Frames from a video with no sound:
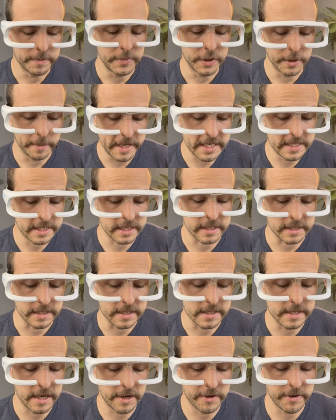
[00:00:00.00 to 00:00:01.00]
you're basically
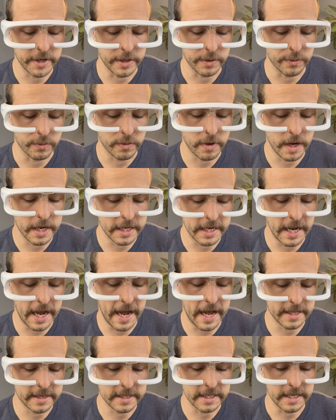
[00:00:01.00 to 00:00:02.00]
staring right
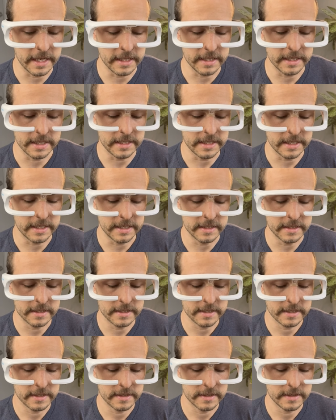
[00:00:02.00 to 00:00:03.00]
at the
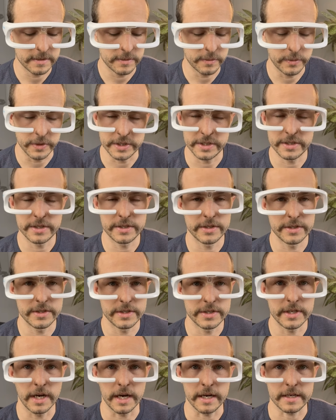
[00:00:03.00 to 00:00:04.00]
LEDs, which
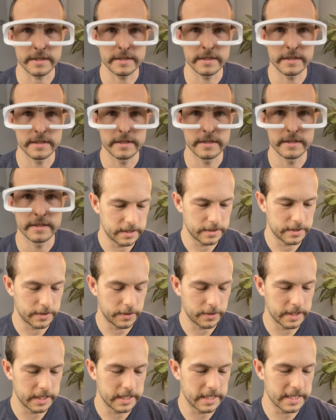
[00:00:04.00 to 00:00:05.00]
sucks.
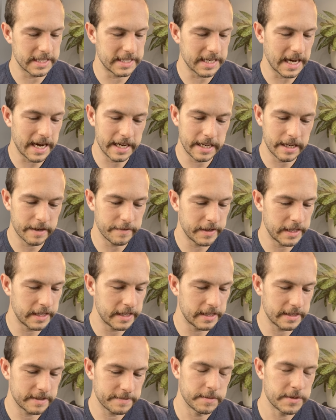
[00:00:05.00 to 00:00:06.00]
So the design of
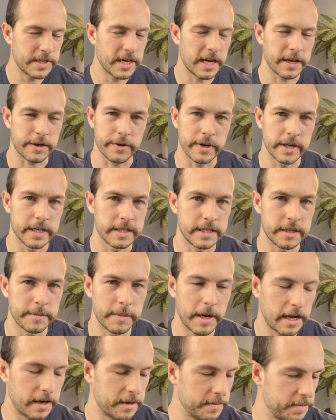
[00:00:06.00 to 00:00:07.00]
it, I'm just not crazy
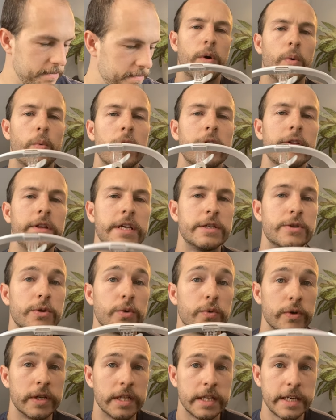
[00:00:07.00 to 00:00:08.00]
about them. Where these
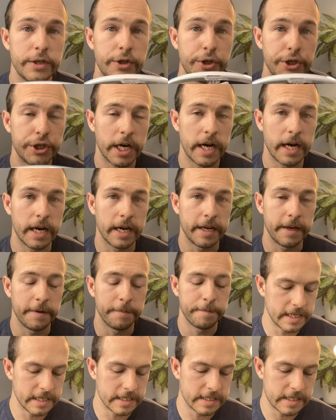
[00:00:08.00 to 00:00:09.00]
really
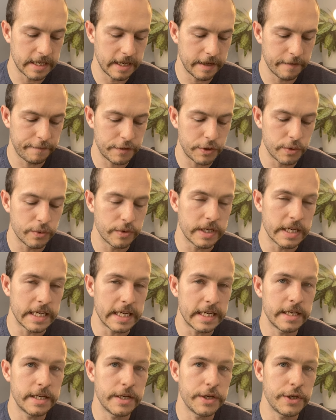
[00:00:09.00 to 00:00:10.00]
shine is if you
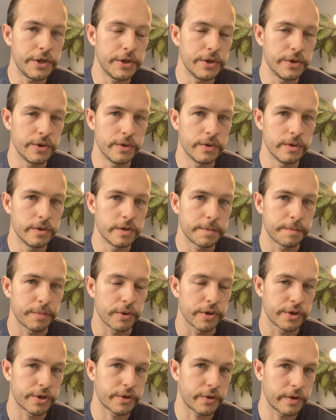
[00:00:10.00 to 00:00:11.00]
need to use
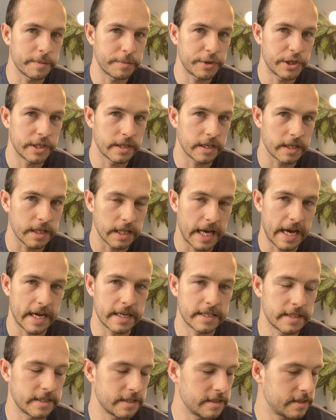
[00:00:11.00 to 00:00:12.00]
prescription
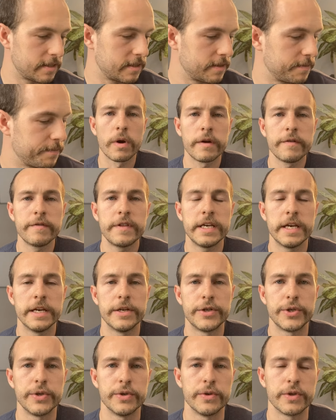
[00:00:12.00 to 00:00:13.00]
glasses. One of the
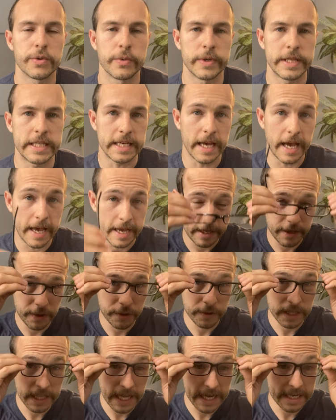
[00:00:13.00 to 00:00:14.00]
issues with the
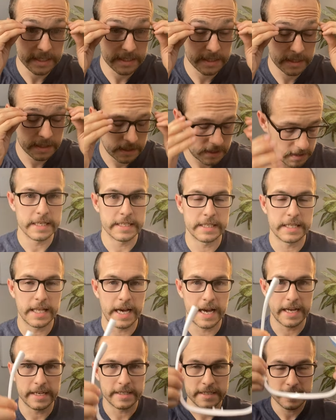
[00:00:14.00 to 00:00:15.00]
AYO glasses is
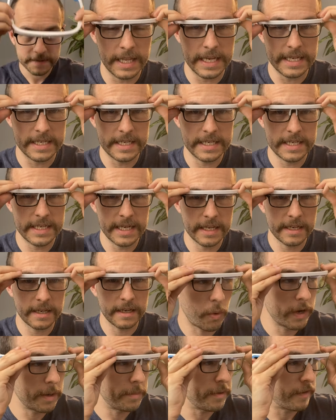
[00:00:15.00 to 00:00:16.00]
that they sit
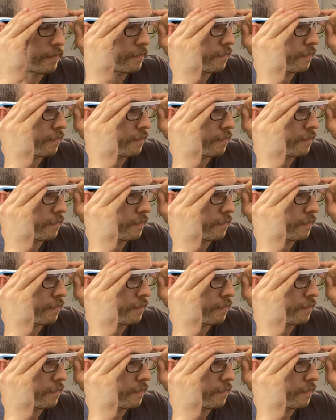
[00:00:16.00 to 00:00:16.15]
quite a bit